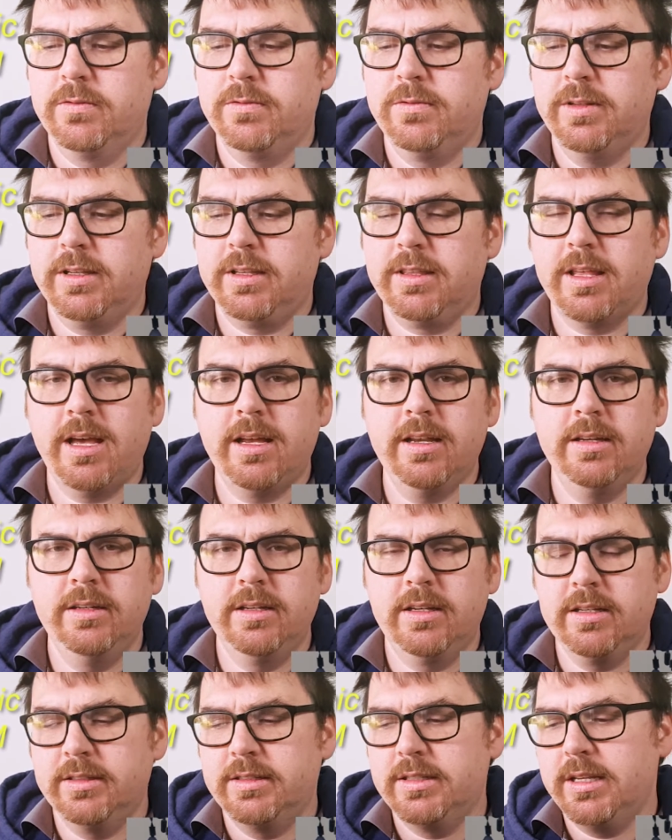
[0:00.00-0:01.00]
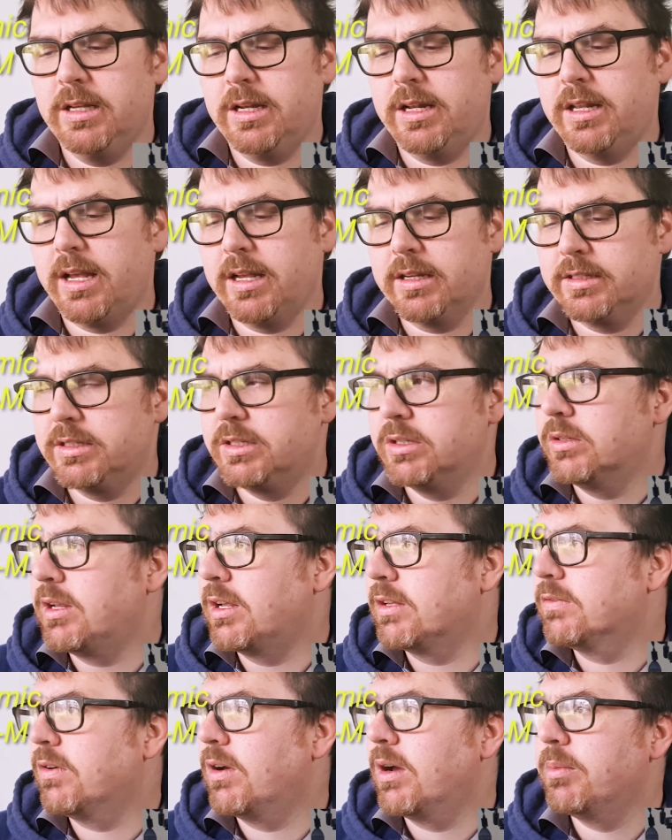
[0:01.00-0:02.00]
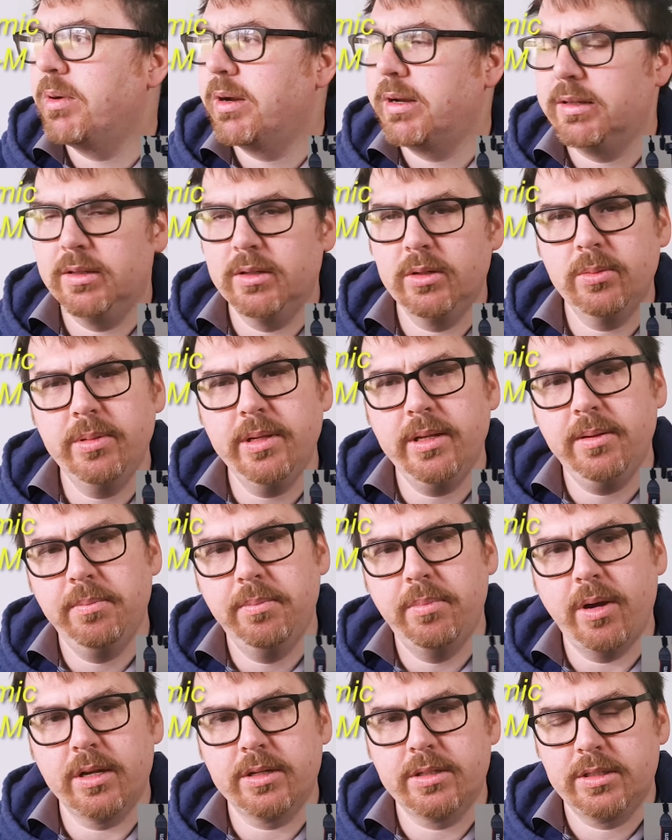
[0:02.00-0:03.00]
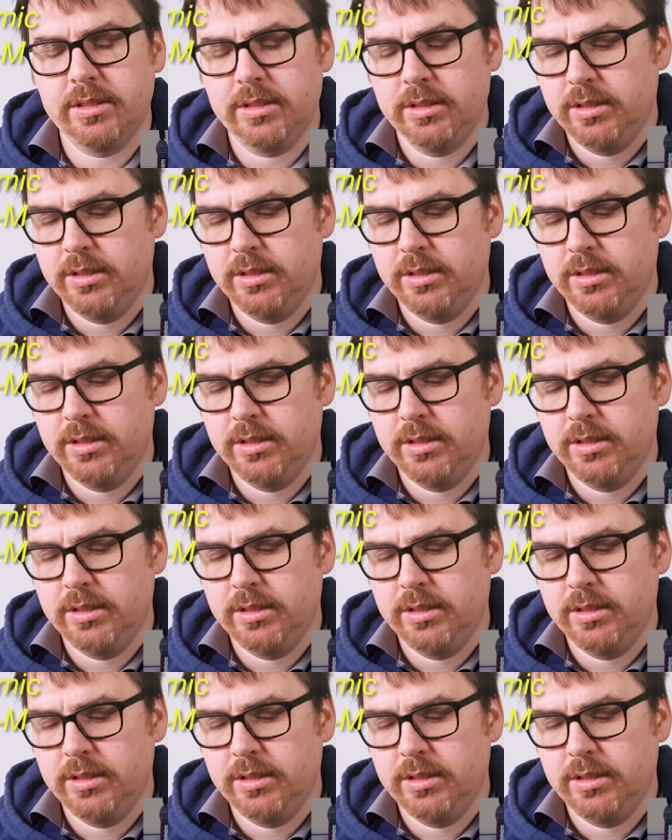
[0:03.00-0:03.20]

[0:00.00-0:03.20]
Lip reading: flick that, and you can see it still does vibrate a little bit. But